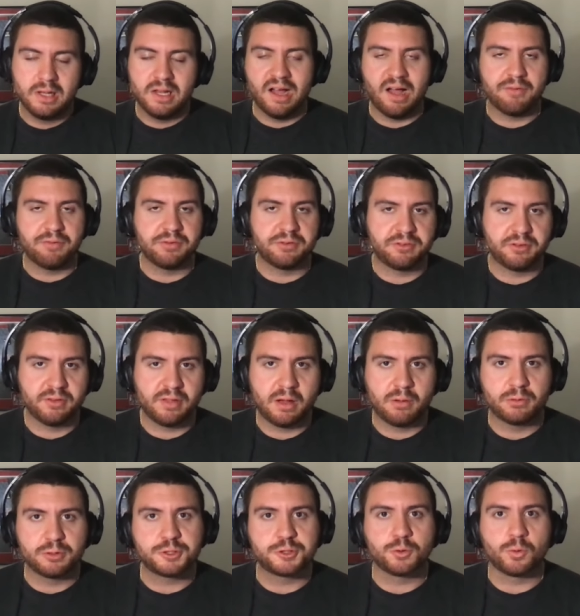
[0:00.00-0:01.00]
Obviously, that
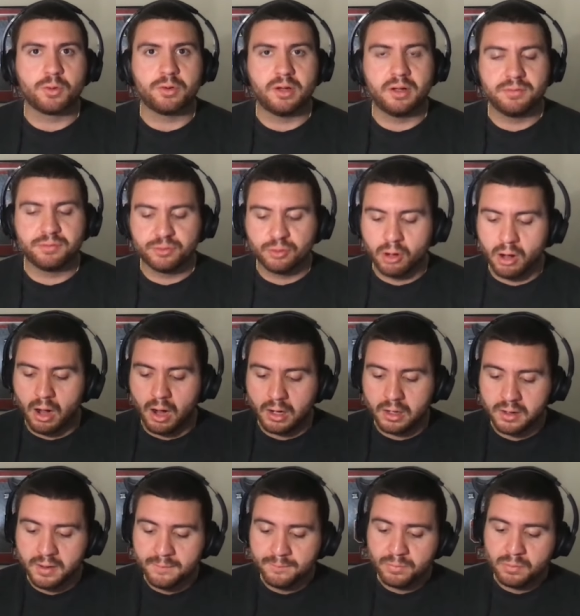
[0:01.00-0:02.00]
was short lived talk,
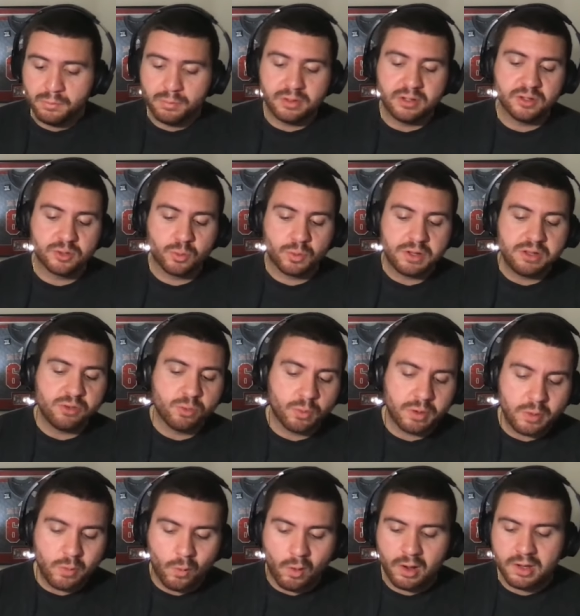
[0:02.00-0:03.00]
but in
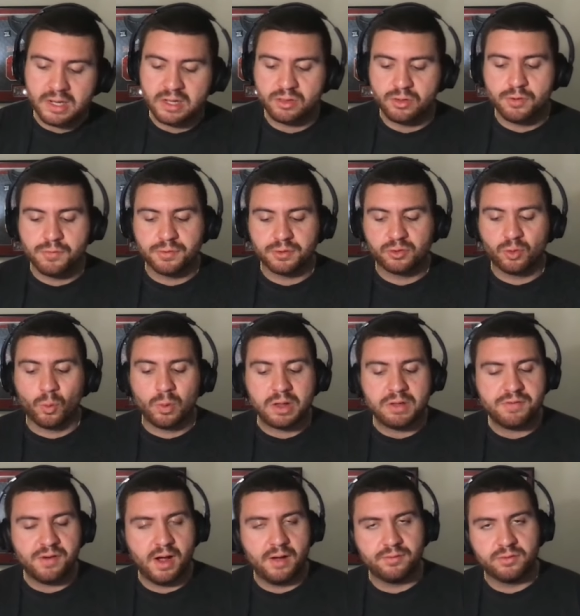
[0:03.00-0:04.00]
2021, he threw for
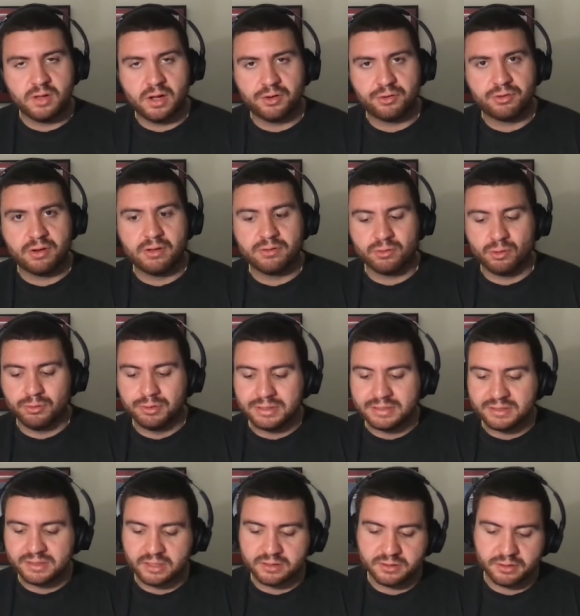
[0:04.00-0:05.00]
25 touchdowns, only
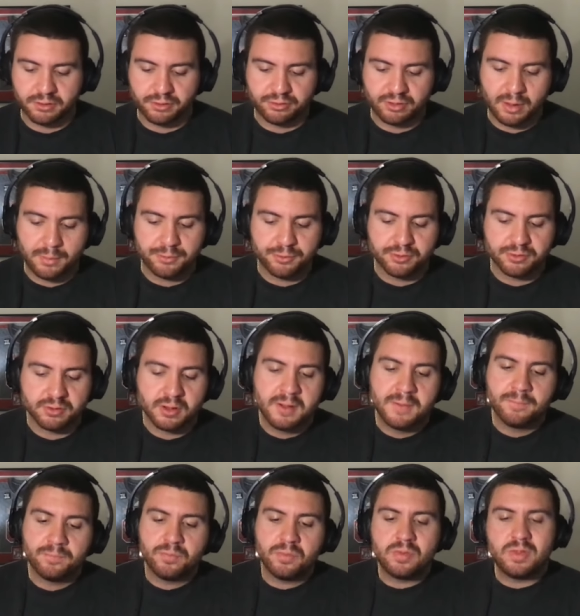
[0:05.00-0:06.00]
six interceptions.
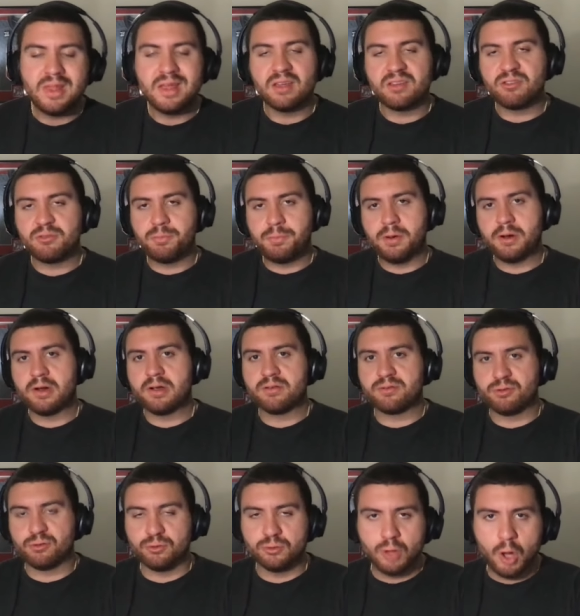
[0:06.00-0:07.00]
The
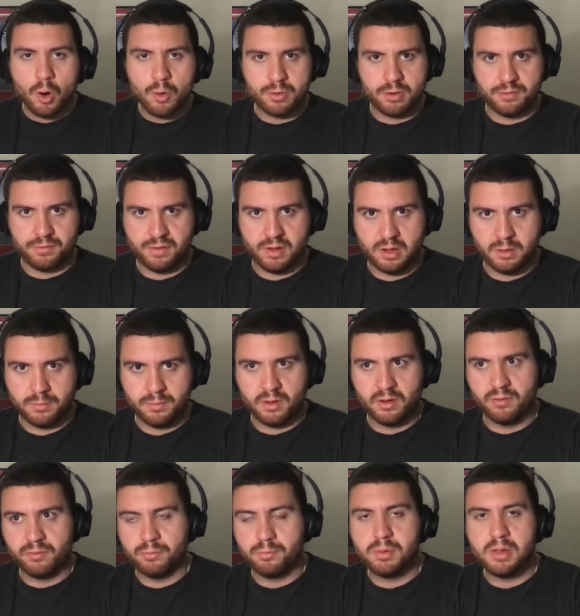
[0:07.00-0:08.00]
experience alone of him,
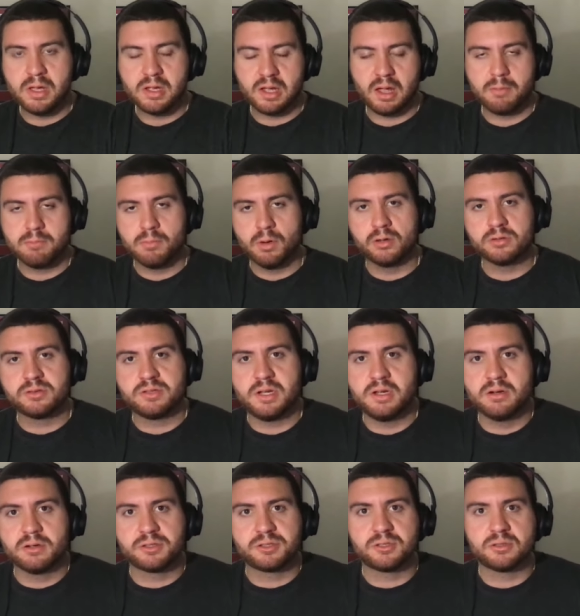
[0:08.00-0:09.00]
of being a multi
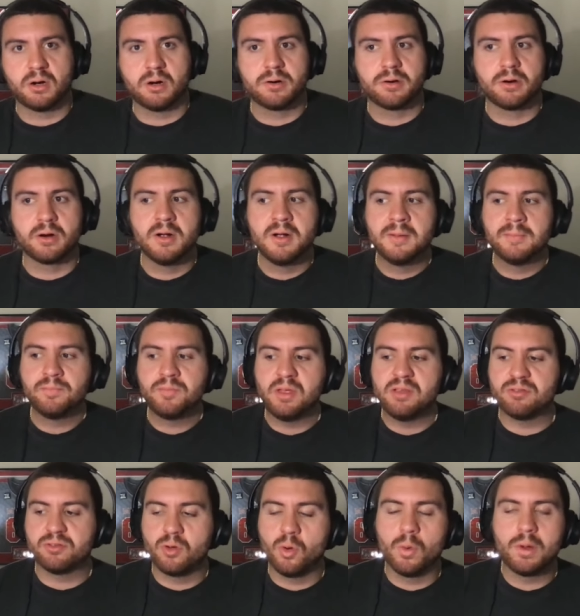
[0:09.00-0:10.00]
year starter,
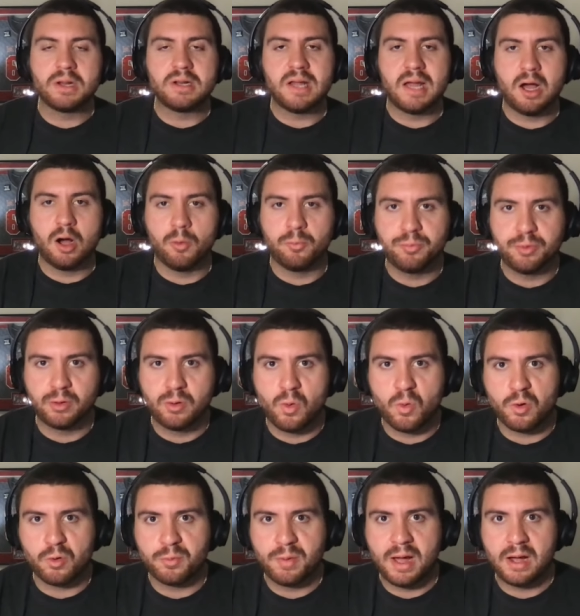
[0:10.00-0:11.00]
is going to help the
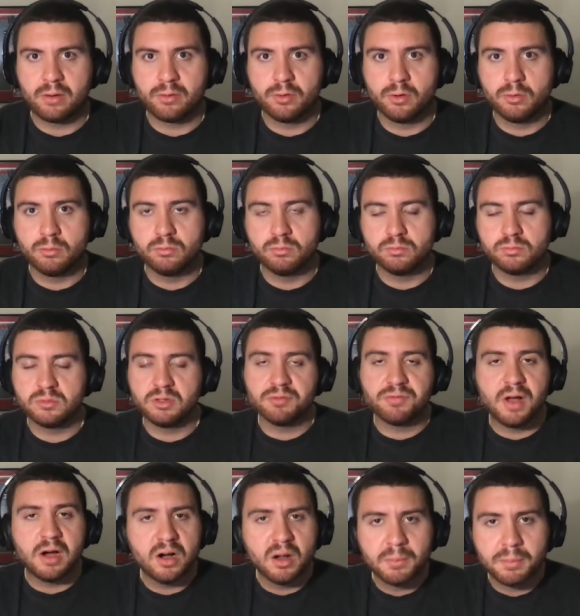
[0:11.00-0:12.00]
quarterback room
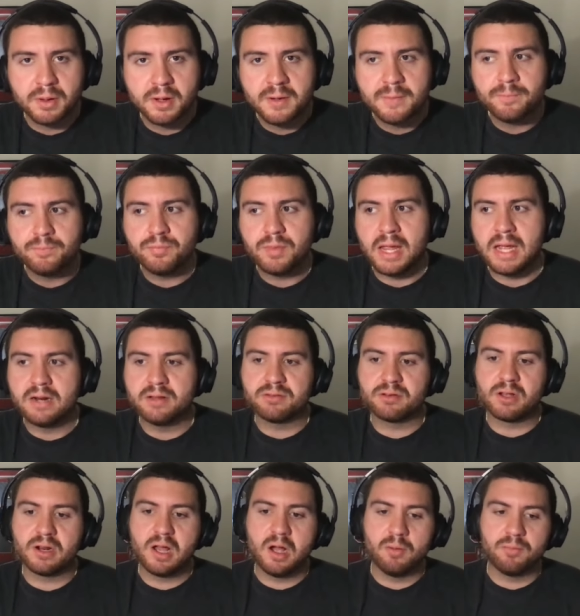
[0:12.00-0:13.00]
develop, and it's
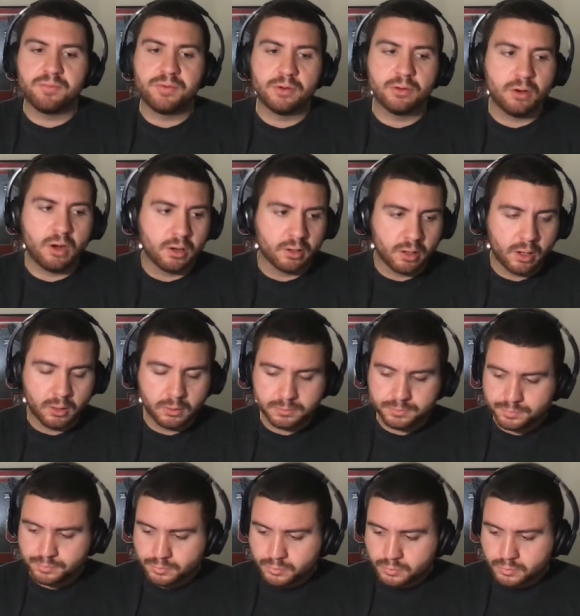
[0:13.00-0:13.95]
going to help Phil Longo